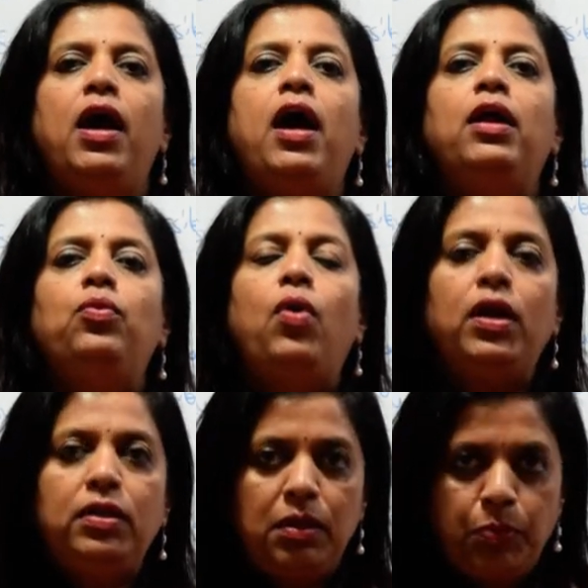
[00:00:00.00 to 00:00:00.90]
and
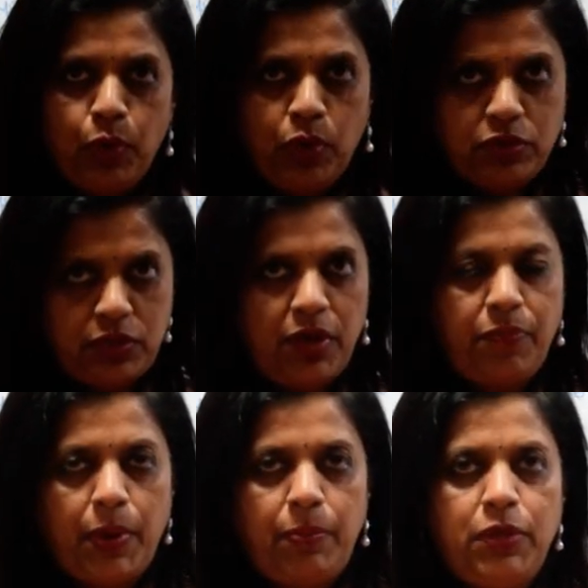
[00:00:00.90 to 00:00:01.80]
what the books they are
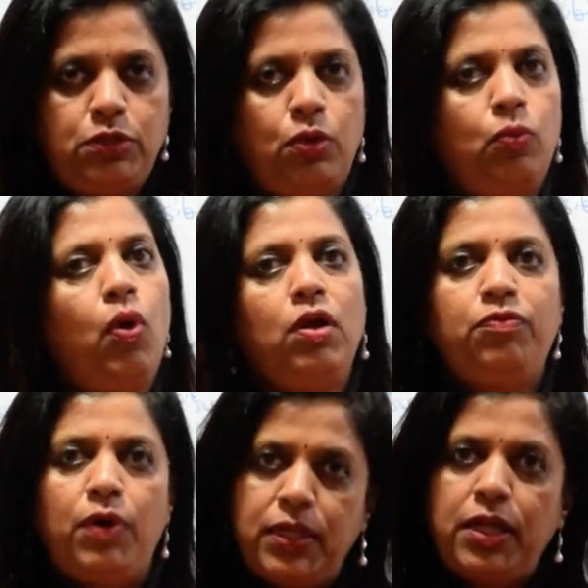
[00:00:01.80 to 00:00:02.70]
published and what
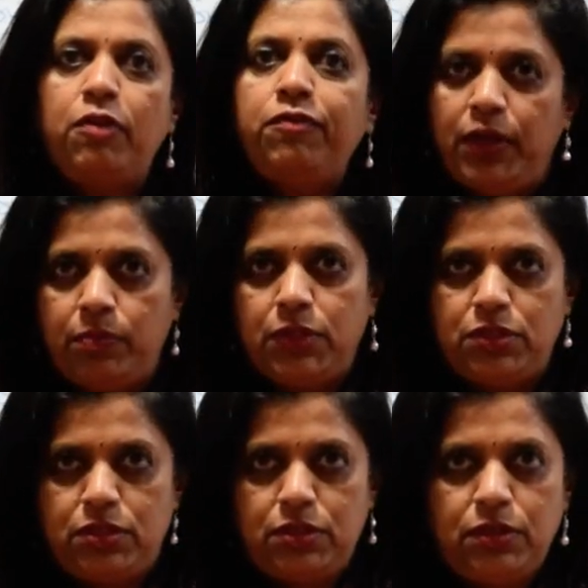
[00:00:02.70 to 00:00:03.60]
part they are
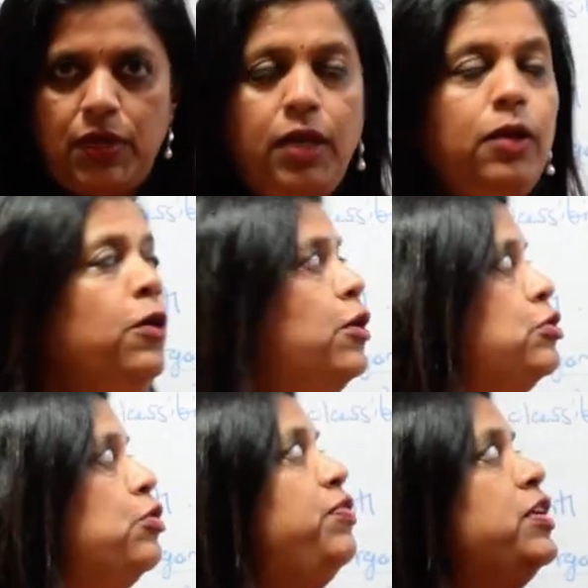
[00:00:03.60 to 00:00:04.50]
famous, right?
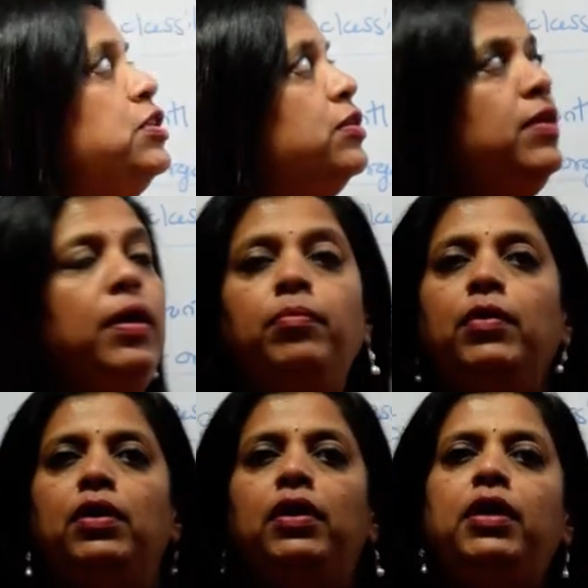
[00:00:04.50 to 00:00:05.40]
So first of them,
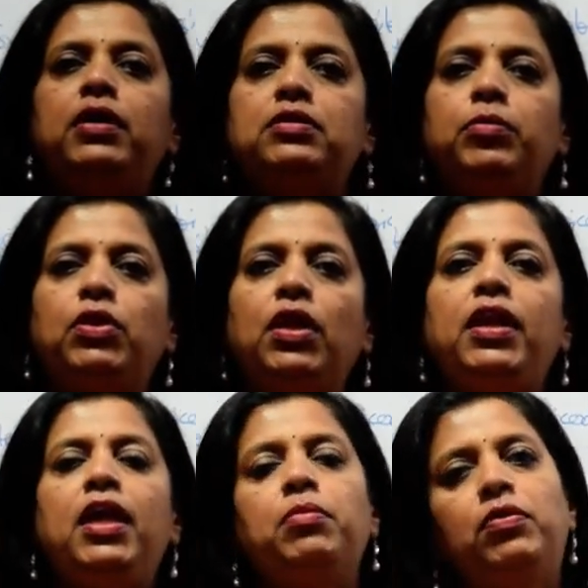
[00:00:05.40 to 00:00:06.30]
it is about the
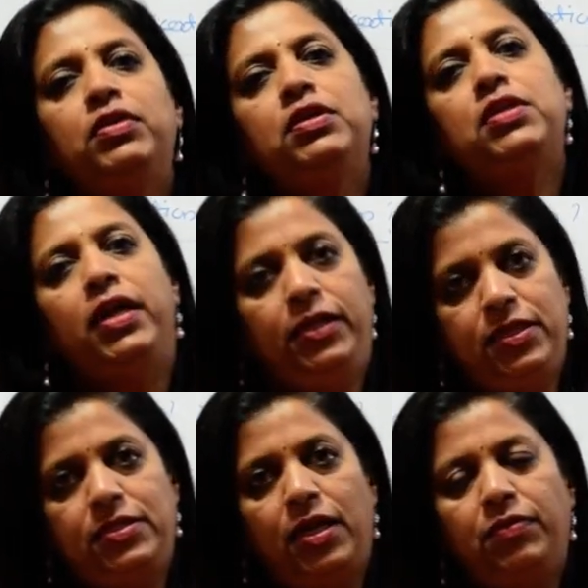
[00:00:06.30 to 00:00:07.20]
name of the
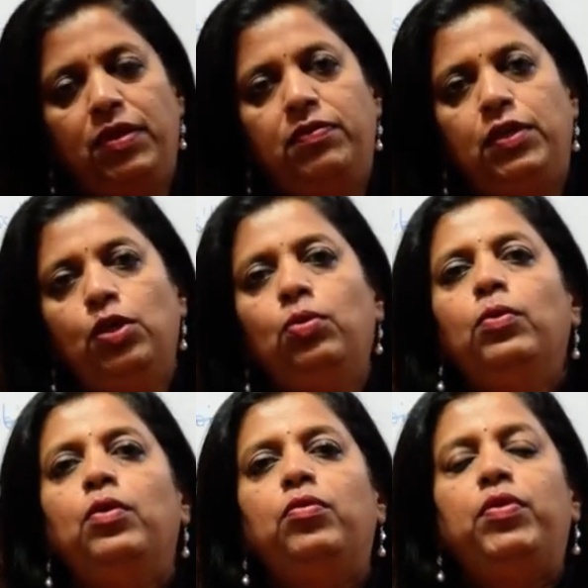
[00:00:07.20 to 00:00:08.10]
scientist I am giving you.
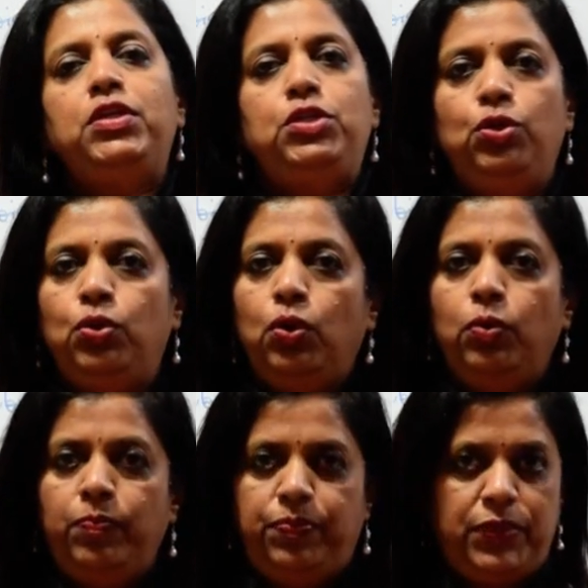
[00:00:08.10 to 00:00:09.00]
First, you know,
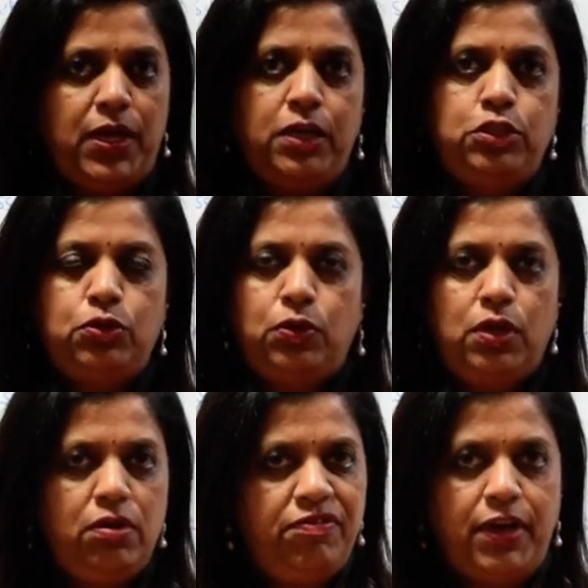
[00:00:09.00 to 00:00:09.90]
Aristotle,
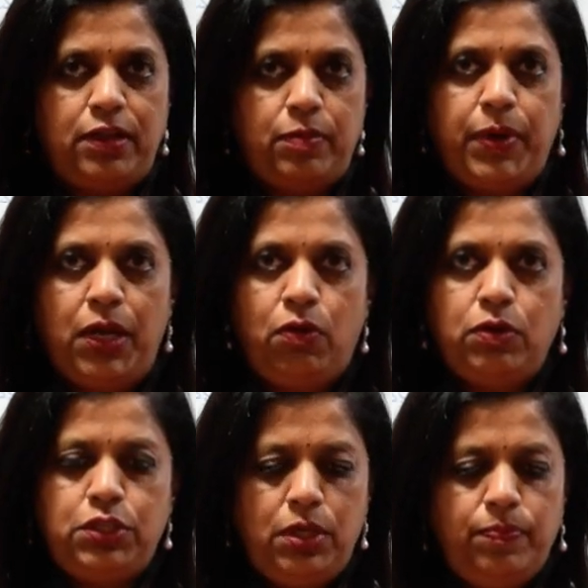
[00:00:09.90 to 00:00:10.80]
father of
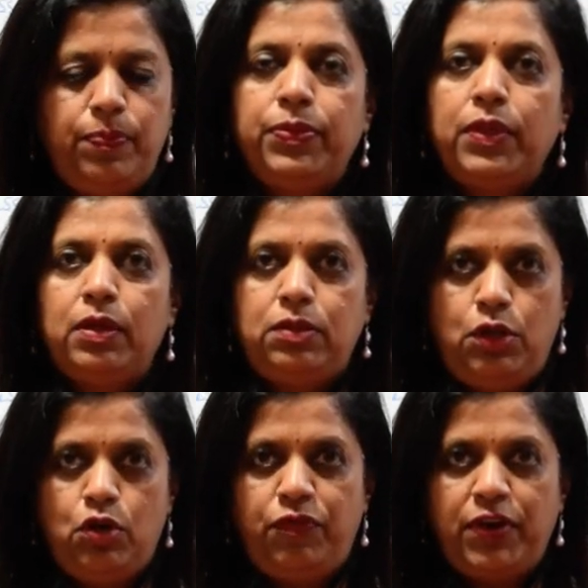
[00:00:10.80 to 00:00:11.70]
biology;
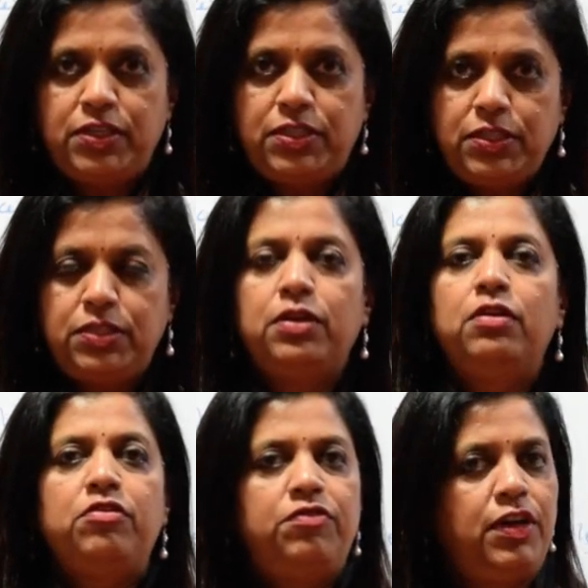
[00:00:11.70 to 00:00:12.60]
Theophrastus,
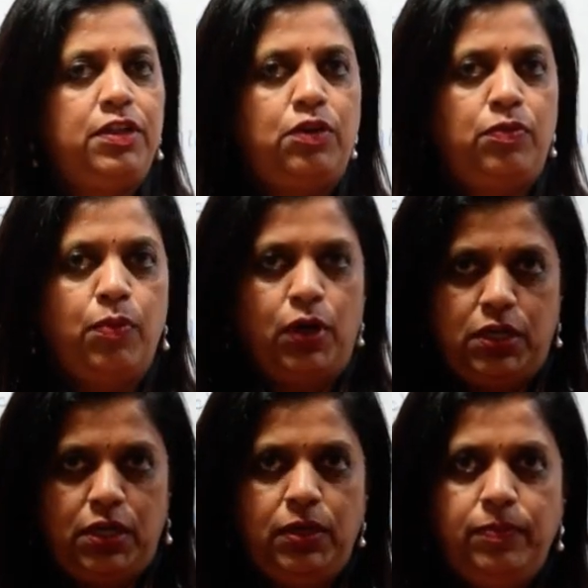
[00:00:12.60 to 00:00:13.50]
father of
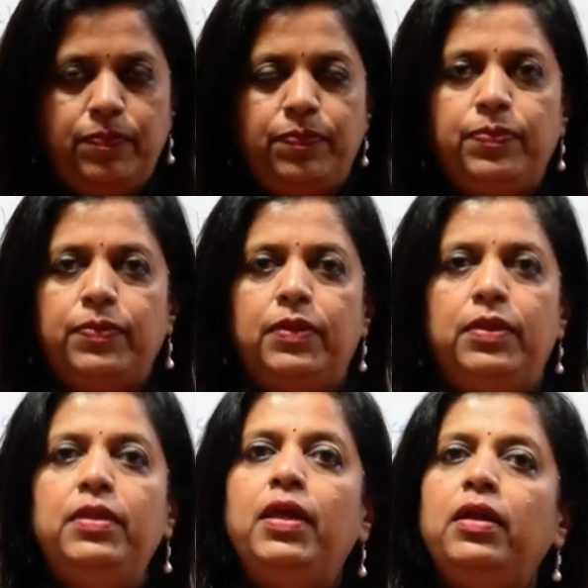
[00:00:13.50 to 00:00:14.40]
botany;
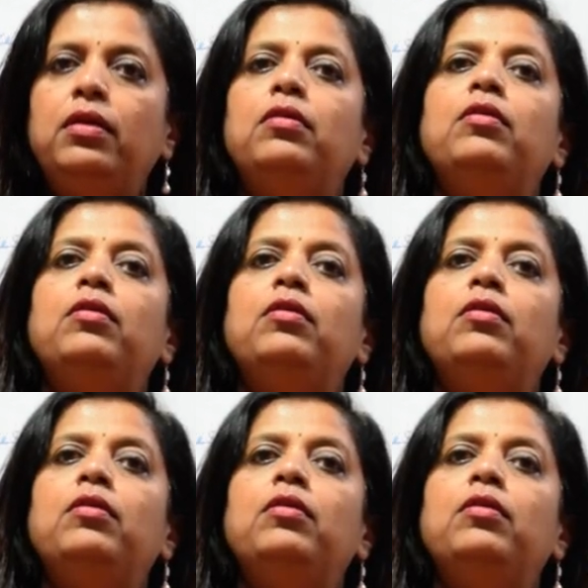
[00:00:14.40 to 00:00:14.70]
then